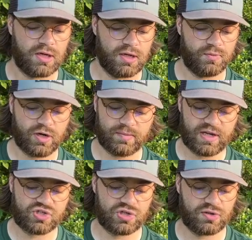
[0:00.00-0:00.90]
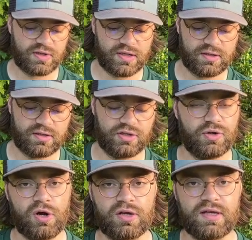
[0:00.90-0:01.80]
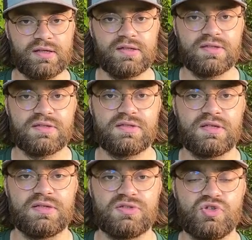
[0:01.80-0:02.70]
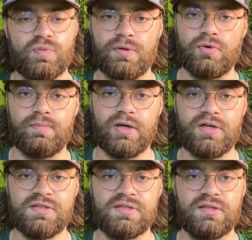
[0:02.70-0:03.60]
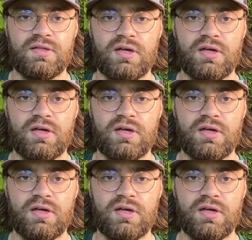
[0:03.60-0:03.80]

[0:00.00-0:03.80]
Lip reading: want to make sure that our kit is super robust,